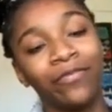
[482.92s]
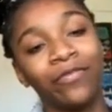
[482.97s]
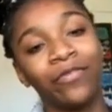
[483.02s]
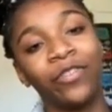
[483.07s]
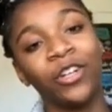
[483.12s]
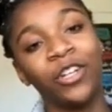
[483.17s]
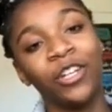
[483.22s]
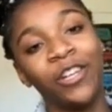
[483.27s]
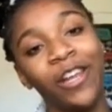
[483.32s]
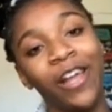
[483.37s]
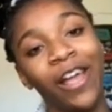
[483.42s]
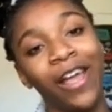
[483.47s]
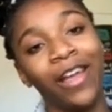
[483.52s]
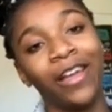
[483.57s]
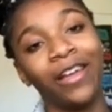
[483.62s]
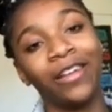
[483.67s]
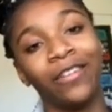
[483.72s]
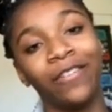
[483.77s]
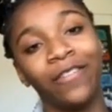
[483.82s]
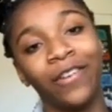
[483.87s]
for
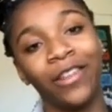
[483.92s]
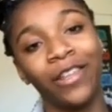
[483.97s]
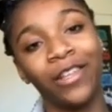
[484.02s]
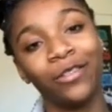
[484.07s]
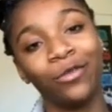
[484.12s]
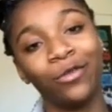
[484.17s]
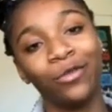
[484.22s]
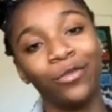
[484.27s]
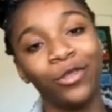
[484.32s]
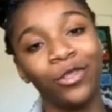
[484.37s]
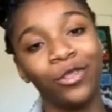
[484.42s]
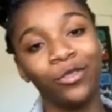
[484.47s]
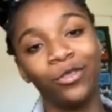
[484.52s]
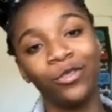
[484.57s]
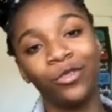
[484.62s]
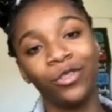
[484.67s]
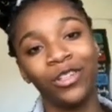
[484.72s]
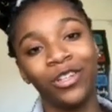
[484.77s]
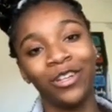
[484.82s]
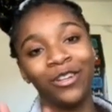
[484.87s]
today, for the
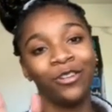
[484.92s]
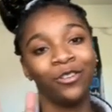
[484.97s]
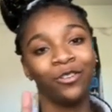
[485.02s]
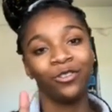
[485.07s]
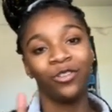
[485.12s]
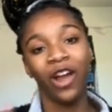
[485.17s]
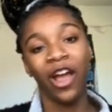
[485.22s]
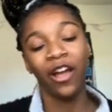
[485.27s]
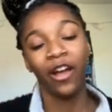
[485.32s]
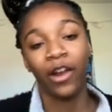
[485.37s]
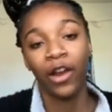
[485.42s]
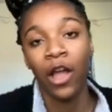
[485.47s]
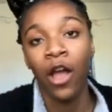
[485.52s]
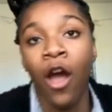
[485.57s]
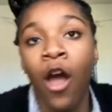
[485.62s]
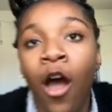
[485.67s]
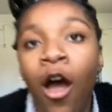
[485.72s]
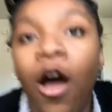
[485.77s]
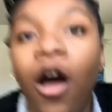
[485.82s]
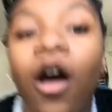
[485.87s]
swimsuit trial.
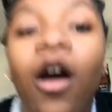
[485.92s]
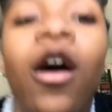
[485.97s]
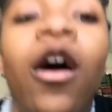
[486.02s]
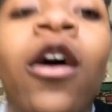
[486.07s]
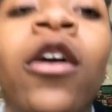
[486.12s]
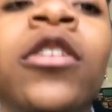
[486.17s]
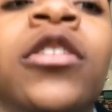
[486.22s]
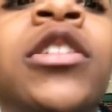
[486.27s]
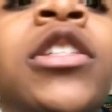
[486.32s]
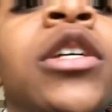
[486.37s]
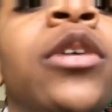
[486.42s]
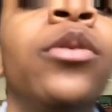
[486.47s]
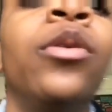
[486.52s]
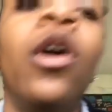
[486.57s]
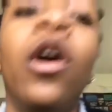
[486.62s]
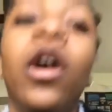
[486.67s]
Also,